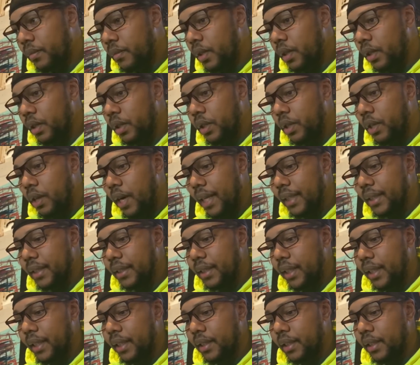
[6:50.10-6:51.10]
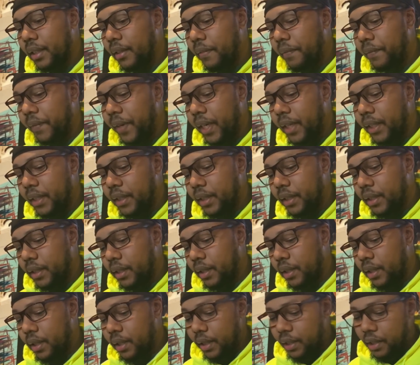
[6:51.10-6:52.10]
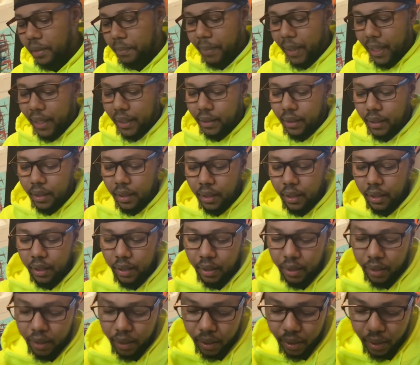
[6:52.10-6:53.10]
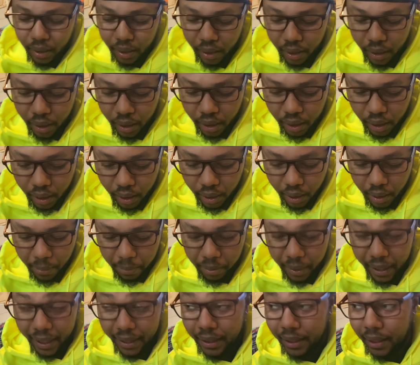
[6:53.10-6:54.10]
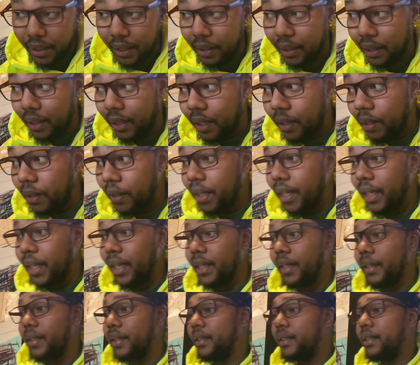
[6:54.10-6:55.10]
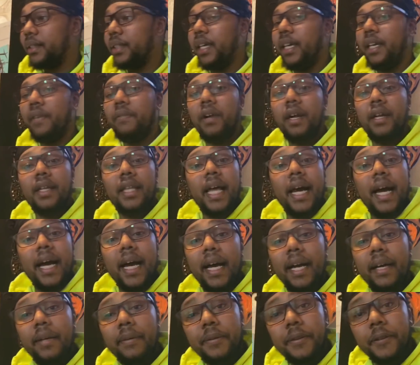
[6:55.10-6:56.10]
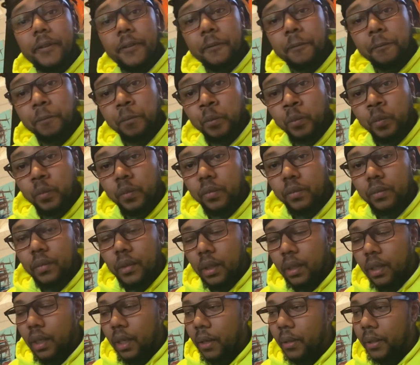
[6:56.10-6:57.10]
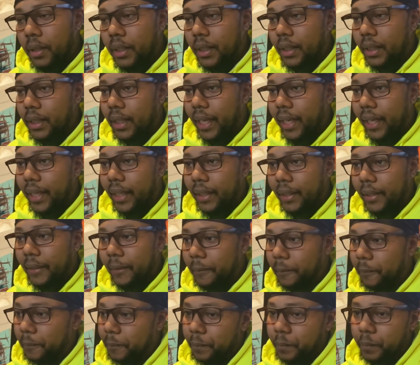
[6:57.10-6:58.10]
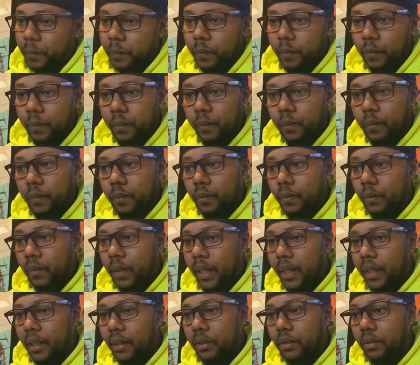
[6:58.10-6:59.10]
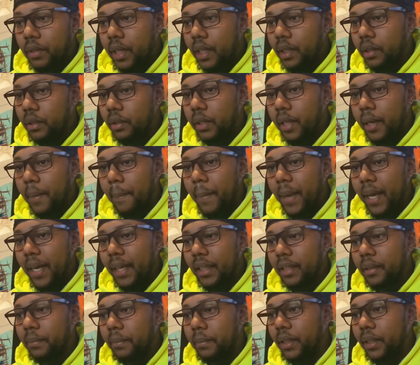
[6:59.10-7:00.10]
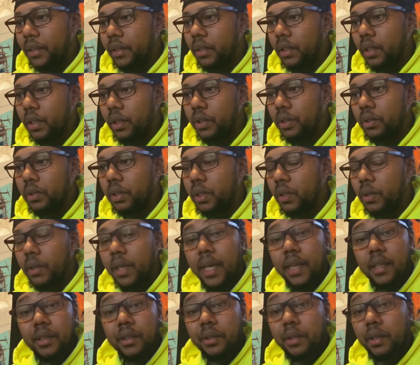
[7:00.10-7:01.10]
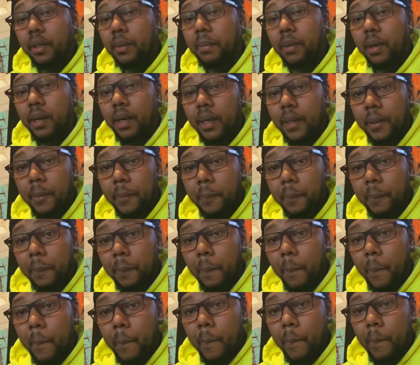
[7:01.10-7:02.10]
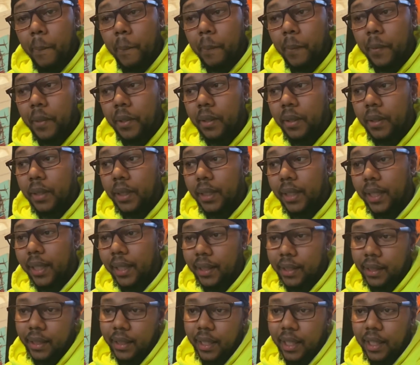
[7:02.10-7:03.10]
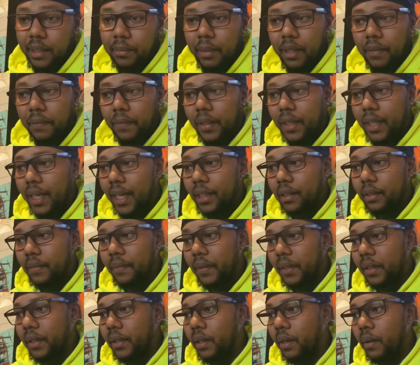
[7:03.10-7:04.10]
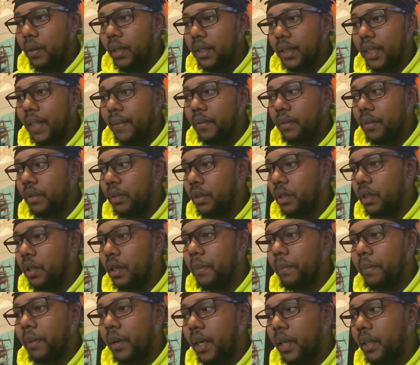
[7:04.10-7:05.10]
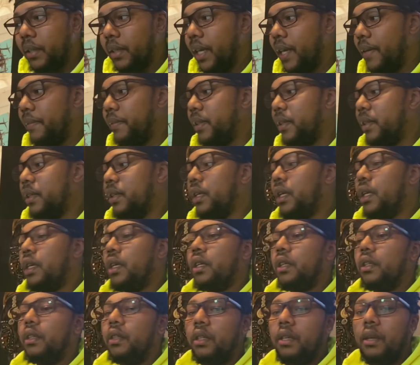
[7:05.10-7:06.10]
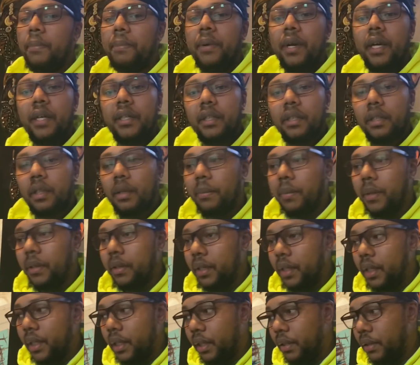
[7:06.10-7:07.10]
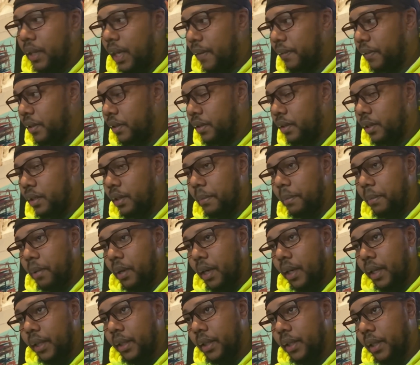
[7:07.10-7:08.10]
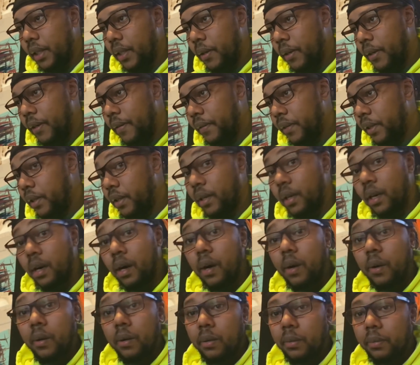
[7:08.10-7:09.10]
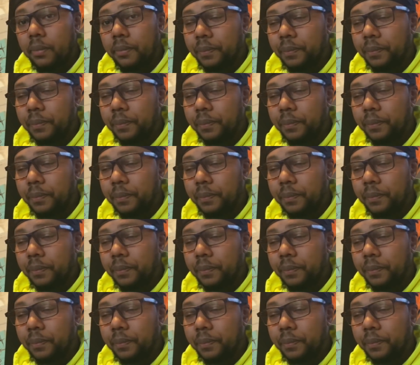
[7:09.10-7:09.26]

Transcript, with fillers: you know, I just think it's unfair just to expect to the president to go ahead and save our lives. You know, it's just like they can try to do their best, you know, you still got to do your part. You know, and like I said, that's my philosophy. You always have to do your part. You have to do your part in your community. You have to do your part, you know, in your home.